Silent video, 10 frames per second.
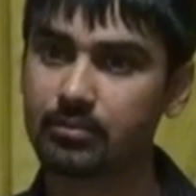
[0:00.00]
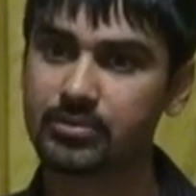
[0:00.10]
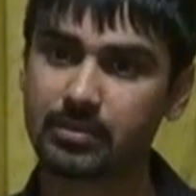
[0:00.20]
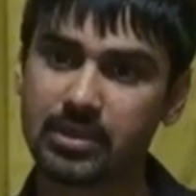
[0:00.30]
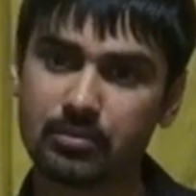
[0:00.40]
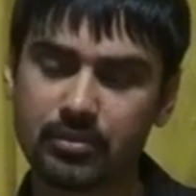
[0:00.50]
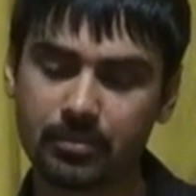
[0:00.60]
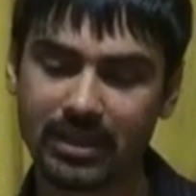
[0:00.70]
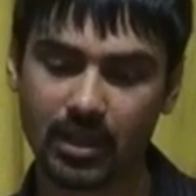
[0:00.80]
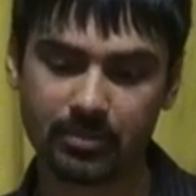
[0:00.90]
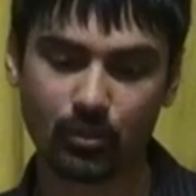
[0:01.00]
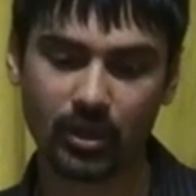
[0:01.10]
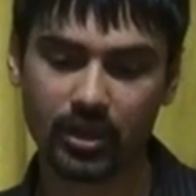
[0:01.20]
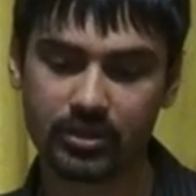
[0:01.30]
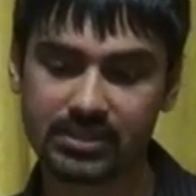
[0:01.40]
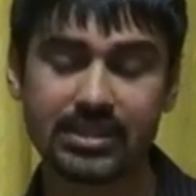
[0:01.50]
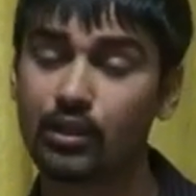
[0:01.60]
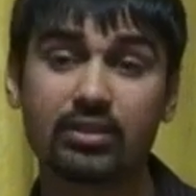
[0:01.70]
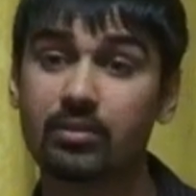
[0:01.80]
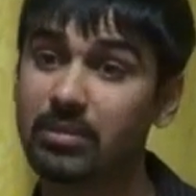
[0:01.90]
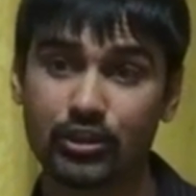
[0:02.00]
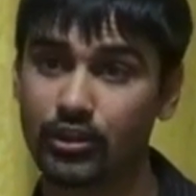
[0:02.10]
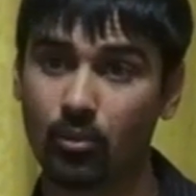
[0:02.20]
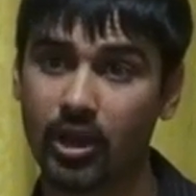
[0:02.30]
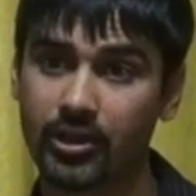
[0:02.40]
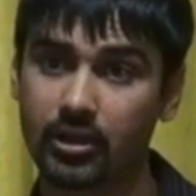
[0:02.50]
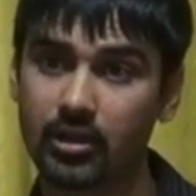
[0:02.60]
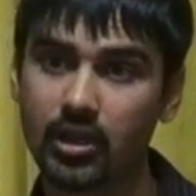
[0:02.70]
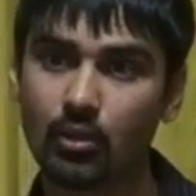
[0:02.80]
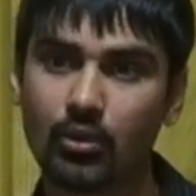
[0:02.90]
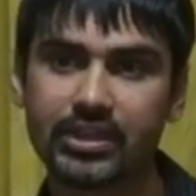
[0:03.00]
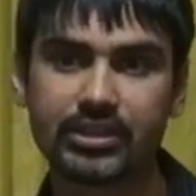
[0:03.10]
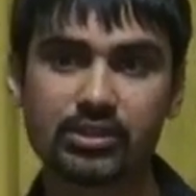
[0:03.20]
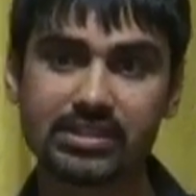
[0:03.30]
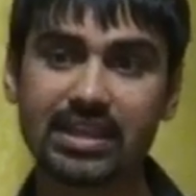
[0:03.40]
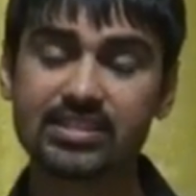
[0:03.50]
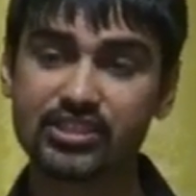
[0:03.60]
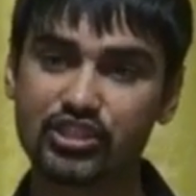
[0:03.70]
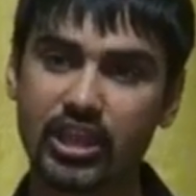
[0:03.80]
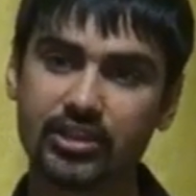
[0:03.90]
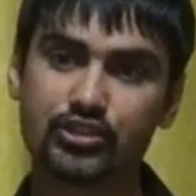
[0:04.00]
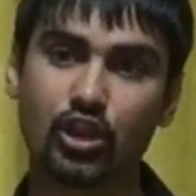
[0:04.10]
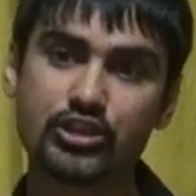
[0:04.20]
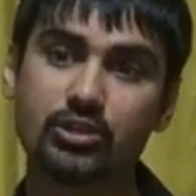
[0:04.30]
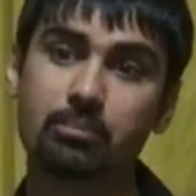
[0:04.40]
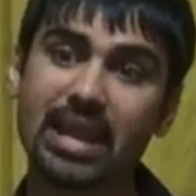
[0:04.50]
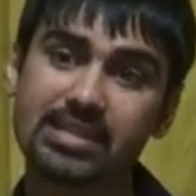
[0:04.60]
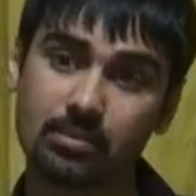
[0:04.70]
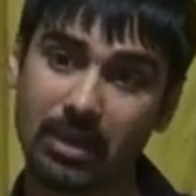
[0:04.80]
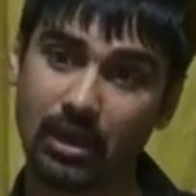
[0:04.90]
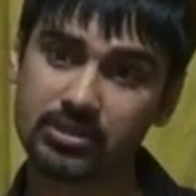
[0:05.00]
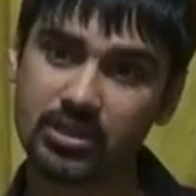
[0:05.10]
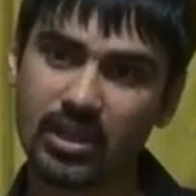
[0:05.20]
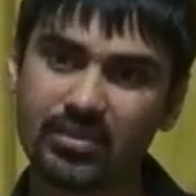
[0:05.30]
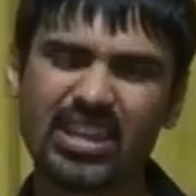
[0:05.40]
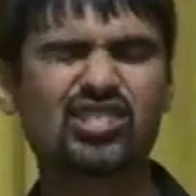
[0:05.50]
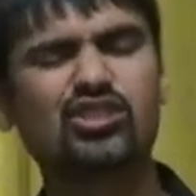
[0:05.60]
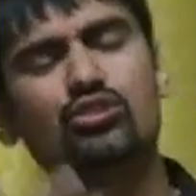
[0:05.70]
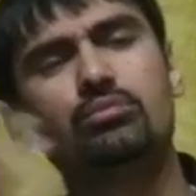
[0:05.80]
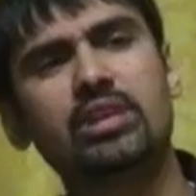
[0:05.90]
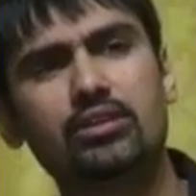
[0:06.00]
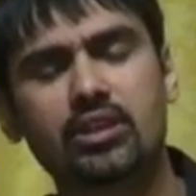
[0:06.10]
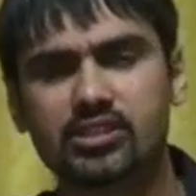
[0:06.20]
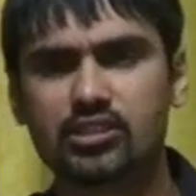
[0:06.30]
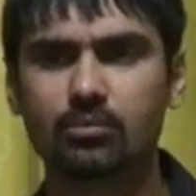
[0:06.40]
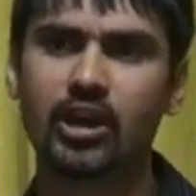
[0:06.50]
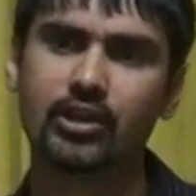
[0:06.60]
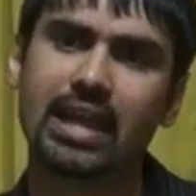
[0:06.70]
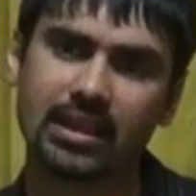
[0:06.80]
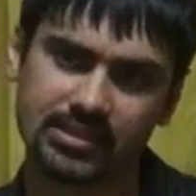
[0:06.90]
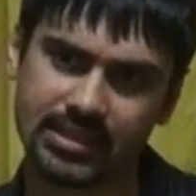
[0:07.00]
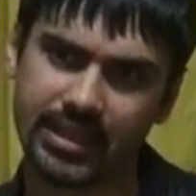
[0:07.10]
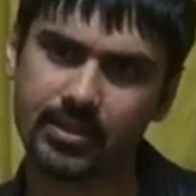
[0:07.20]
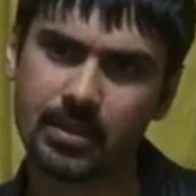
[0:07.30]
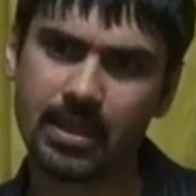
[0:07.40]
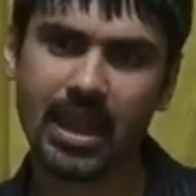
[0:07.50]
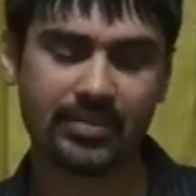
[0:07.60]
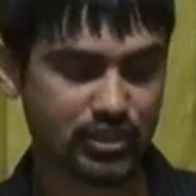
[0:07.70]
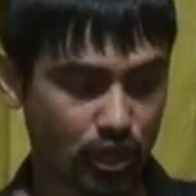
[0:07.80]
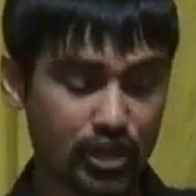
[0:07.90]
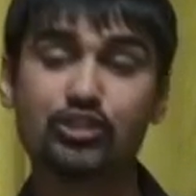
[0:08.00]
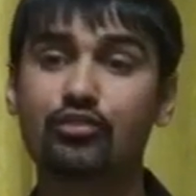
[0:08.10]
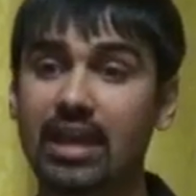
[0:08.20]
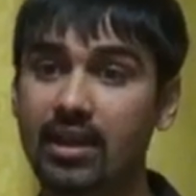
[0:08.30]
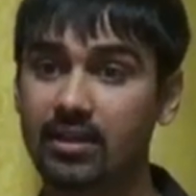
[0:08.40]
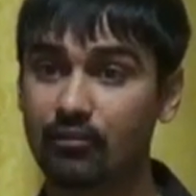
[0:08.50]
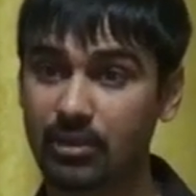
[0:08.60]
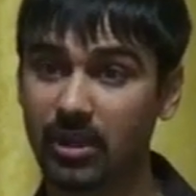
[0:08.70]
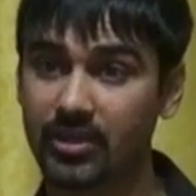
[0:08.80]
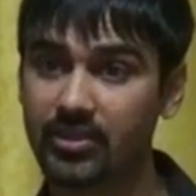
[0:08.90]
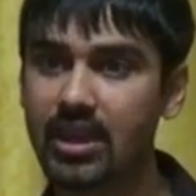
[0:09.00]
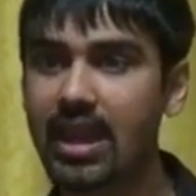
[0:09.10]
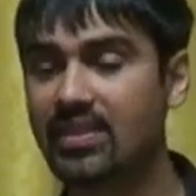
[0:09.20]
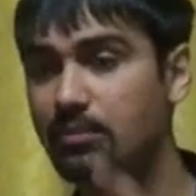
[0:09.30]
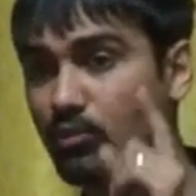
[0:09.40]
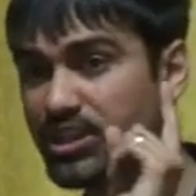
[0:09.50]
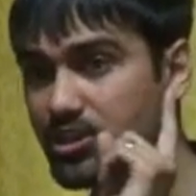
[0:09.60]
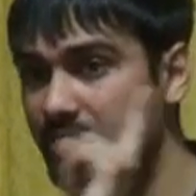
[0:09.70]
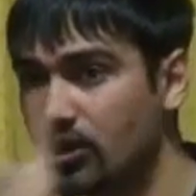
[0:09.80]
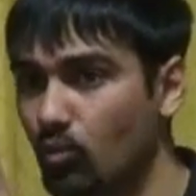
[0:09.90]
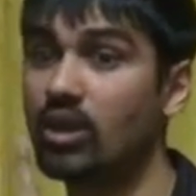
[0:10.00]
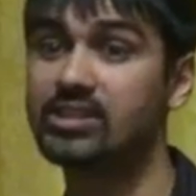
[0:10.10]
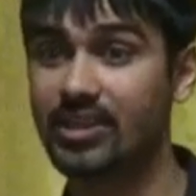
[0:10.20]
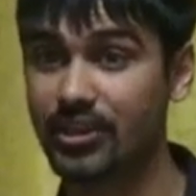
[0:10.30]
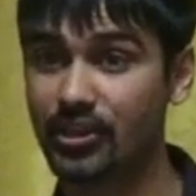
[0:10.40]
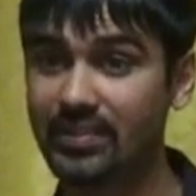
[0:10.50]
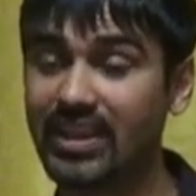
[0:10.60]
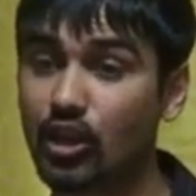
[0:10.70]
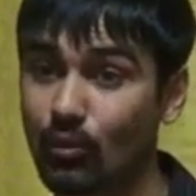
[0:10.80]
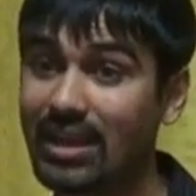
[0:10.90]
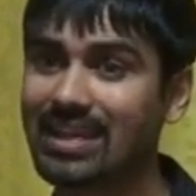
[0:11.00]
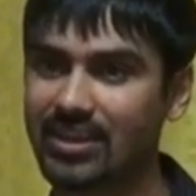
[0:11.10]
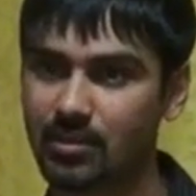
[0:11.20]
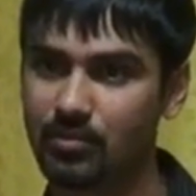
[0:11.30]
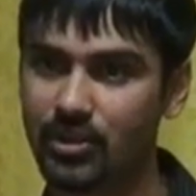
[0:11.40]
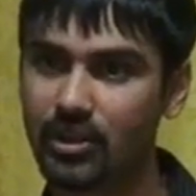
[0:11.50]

some, some of you may not be aware, is they don't even meter your water. What they do is they charge you a base amount. They assume that you consume one hundred gallons a day, and they charge you for that every month. And they read your meter once a year, and they correct that number.